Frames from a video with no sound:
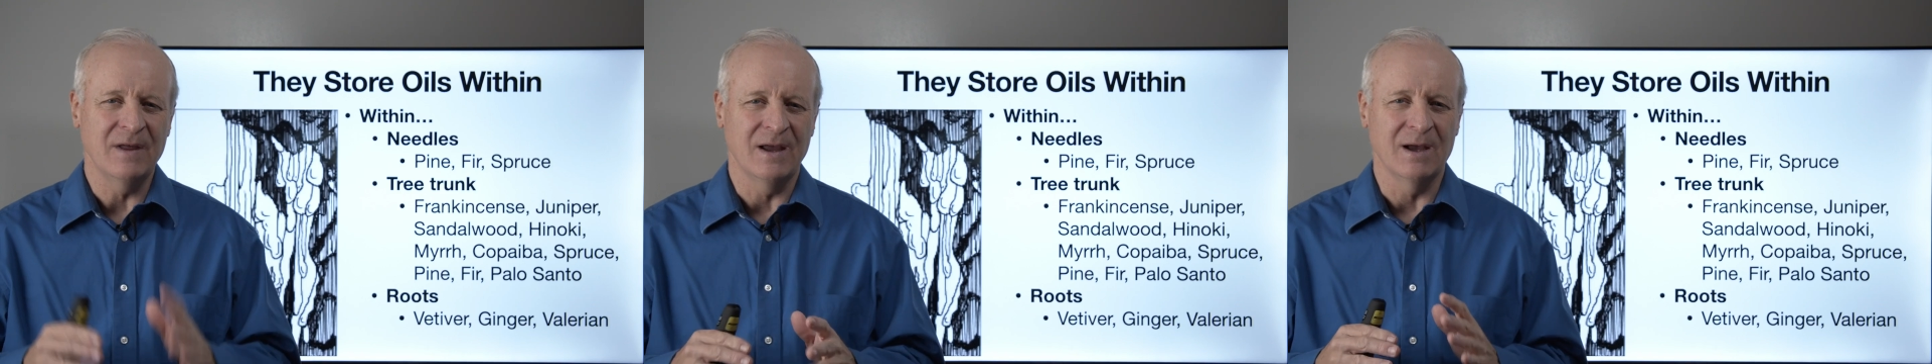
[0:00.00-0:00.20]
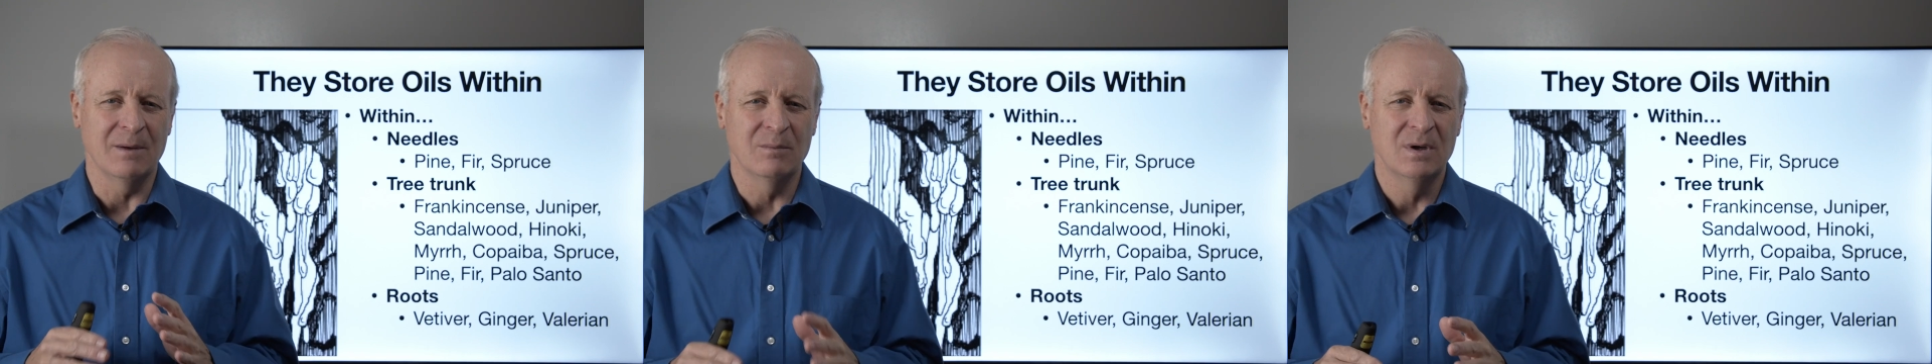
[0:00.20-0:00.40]

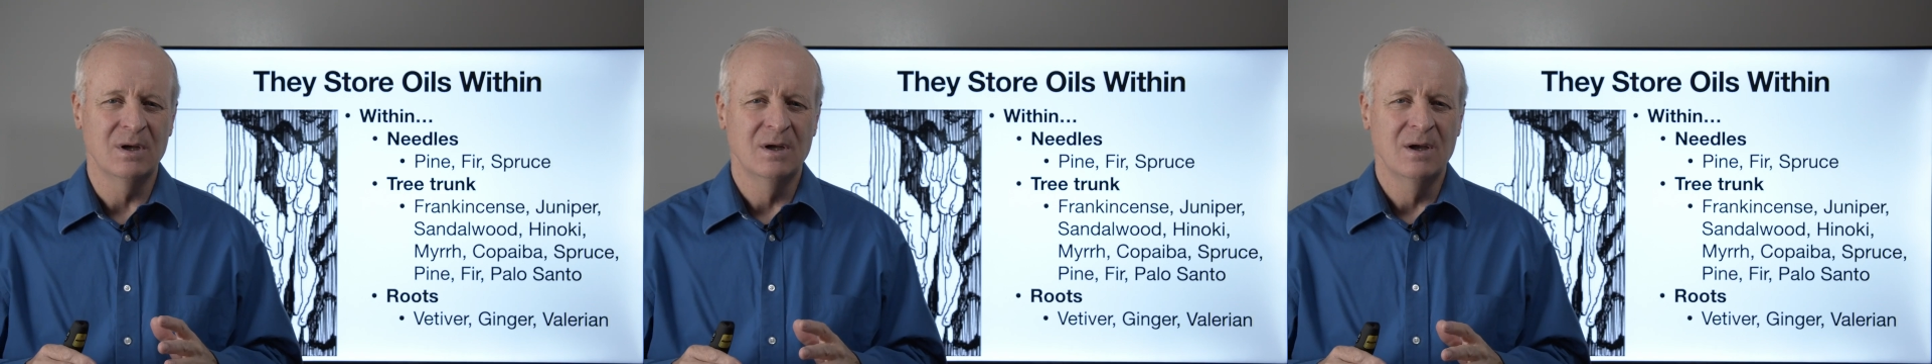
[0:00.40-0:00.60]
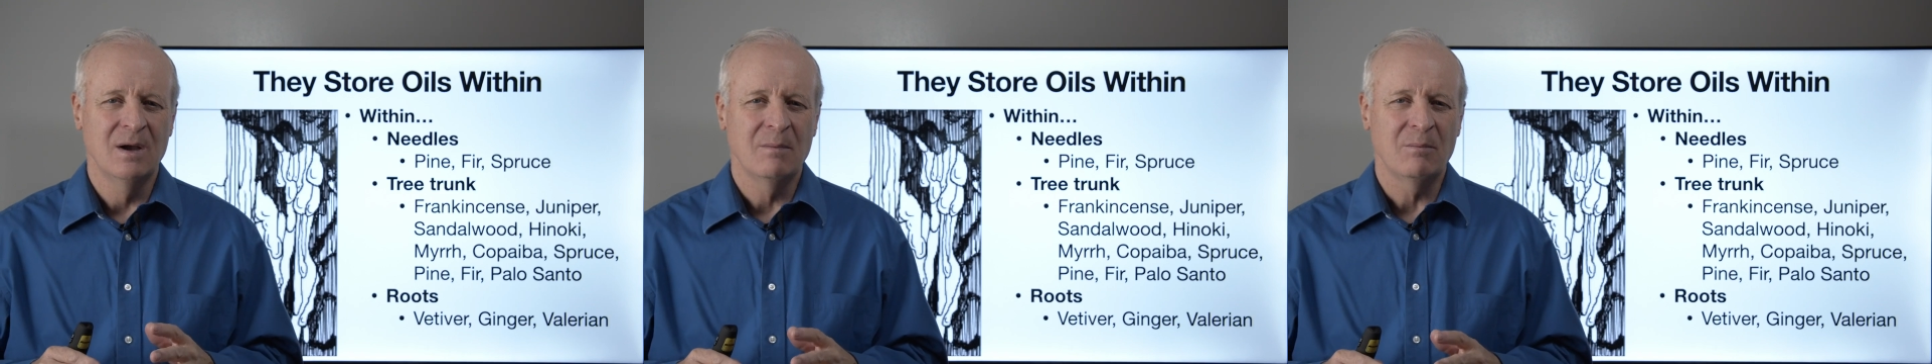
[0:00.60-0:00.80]
them
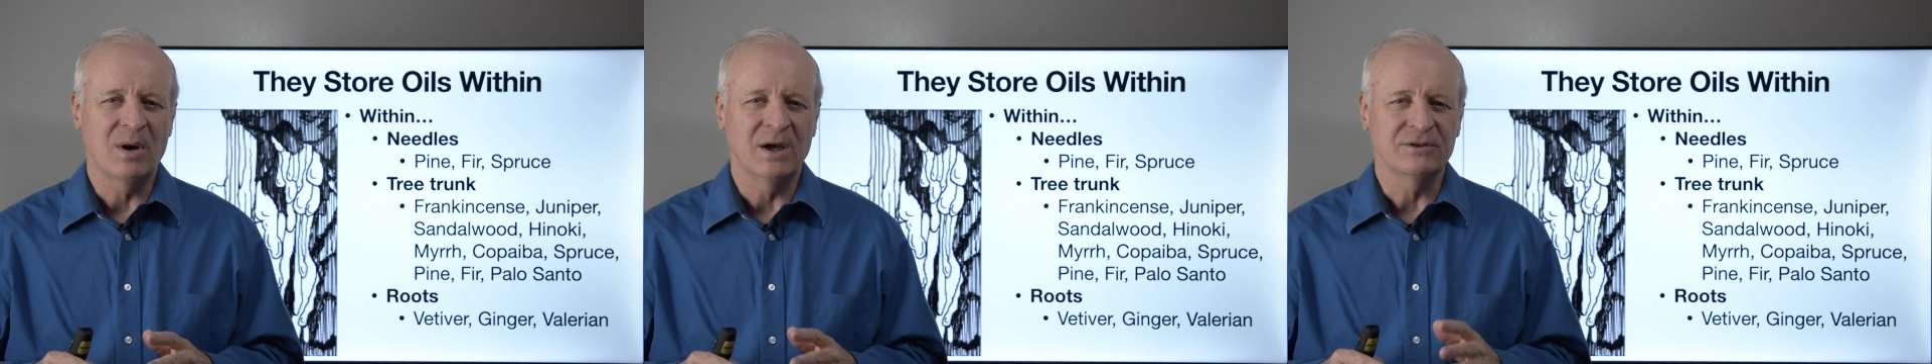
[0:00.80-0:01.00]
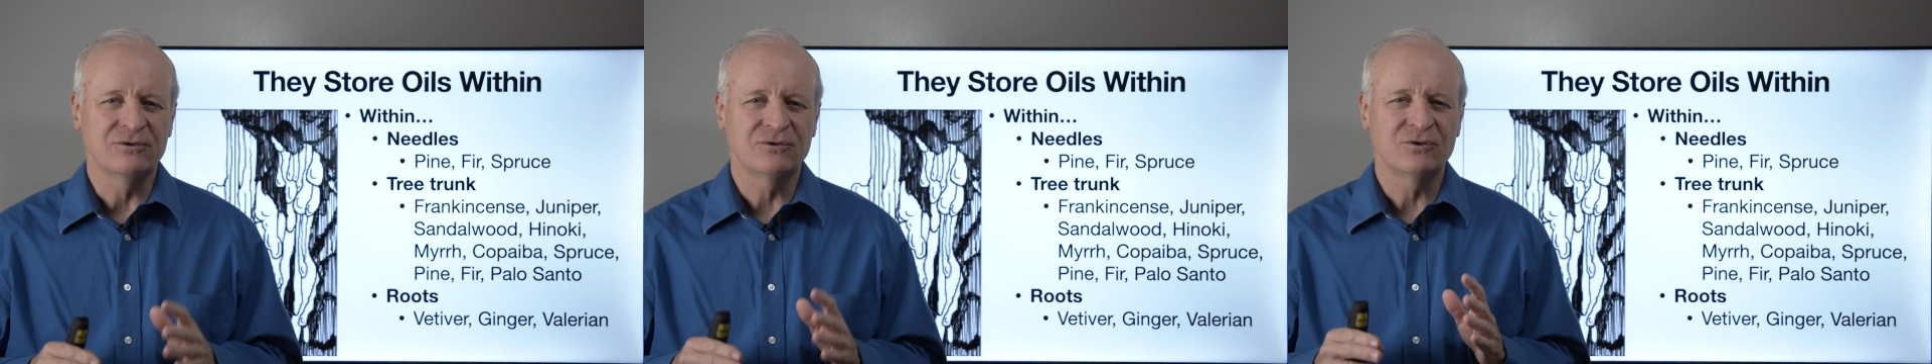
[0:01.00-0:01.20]

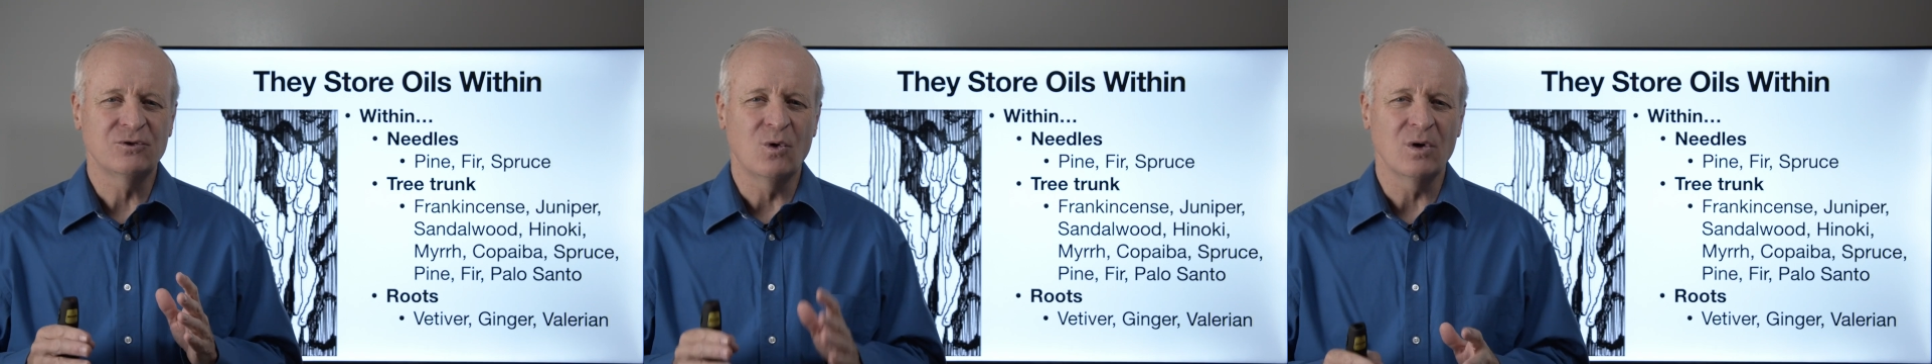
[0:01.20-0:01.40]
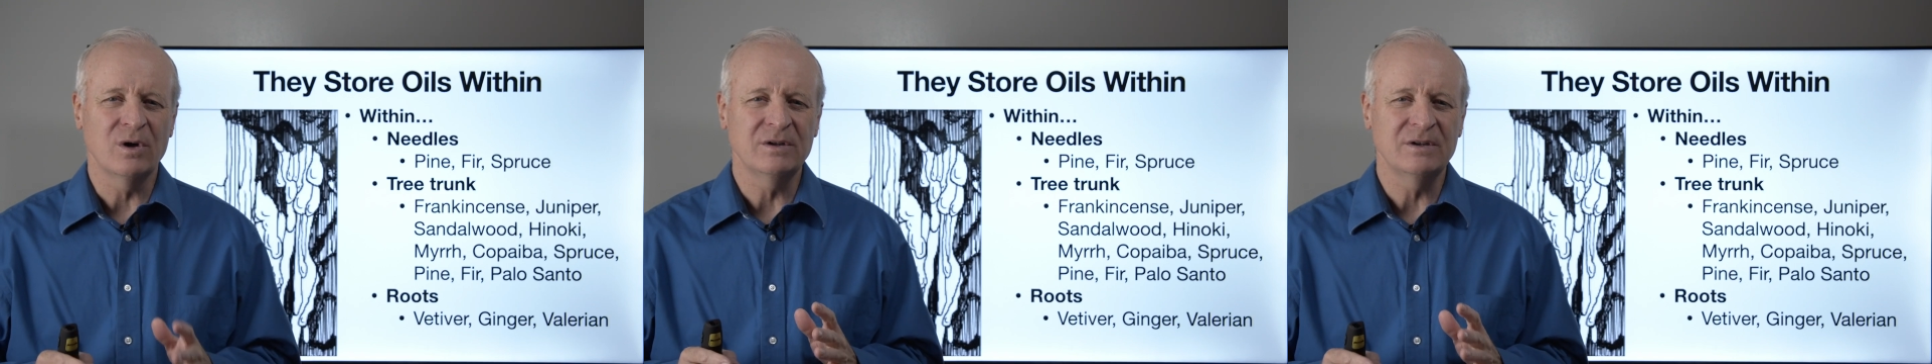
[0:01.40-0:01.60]
by
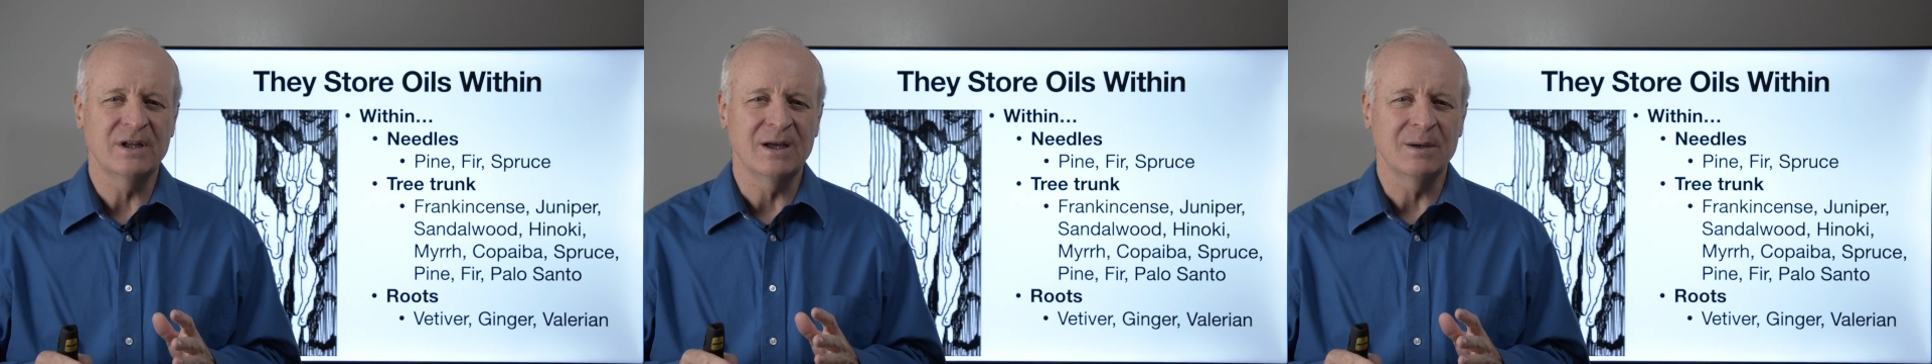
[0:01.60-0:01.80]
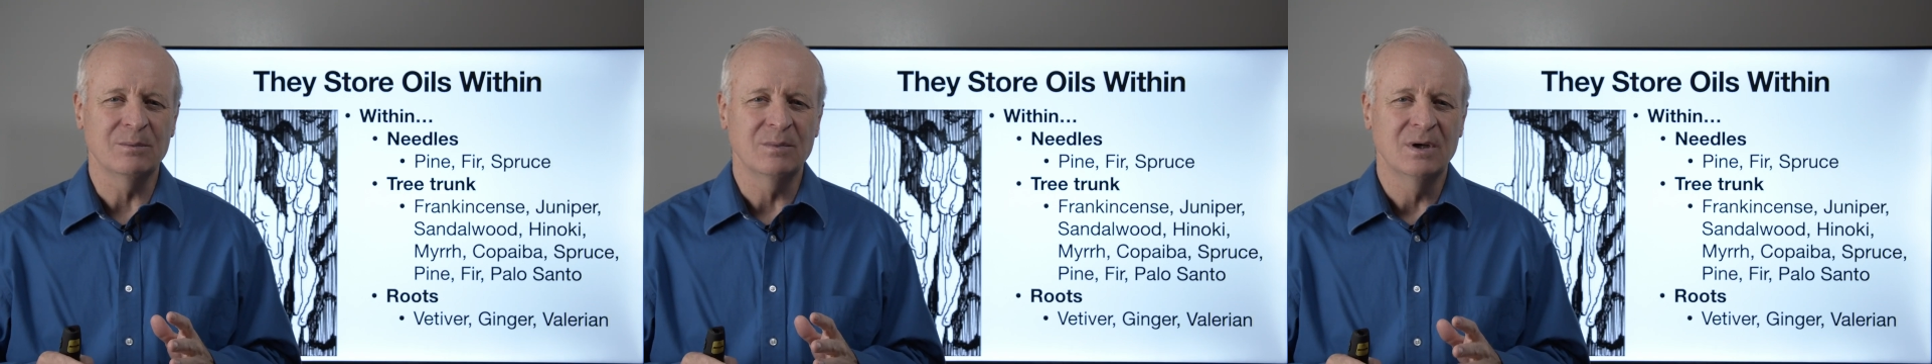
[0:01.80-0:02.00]
storing
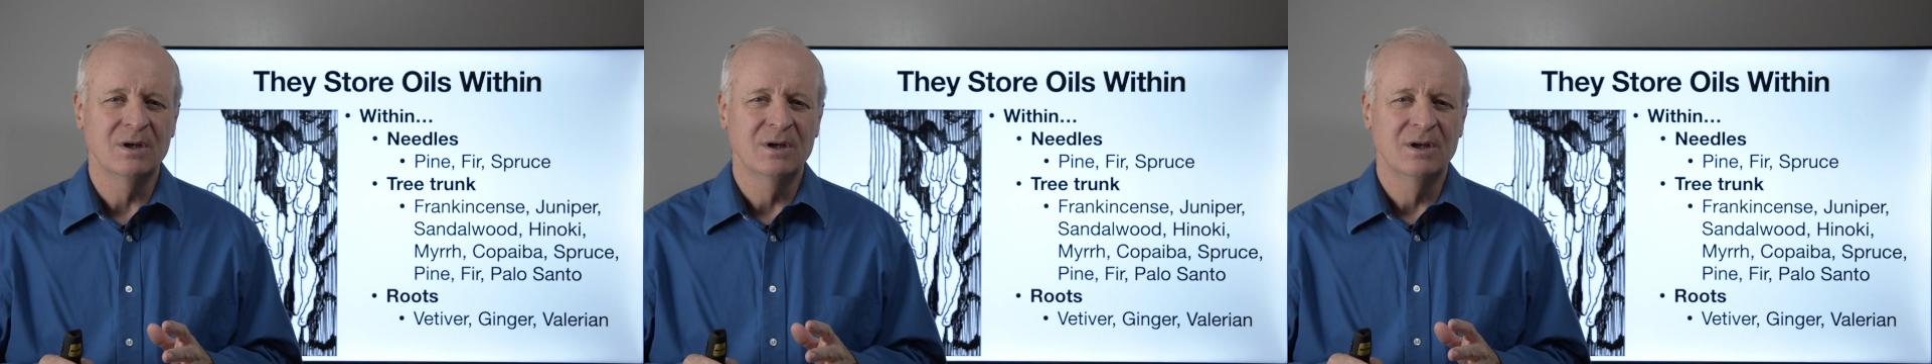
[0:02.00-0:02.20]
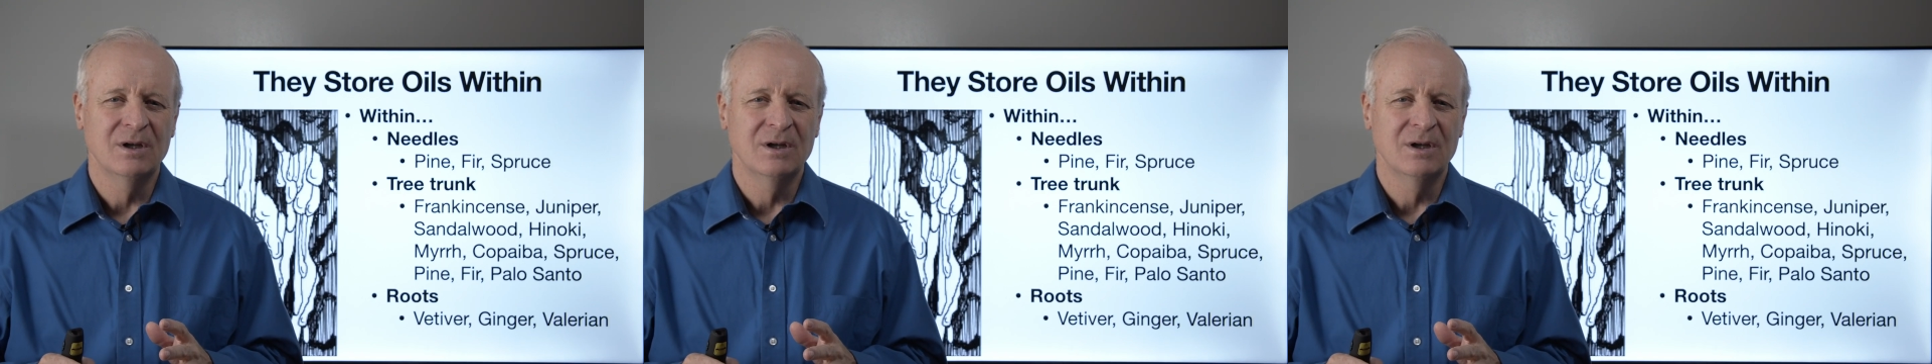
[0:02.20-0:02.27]
them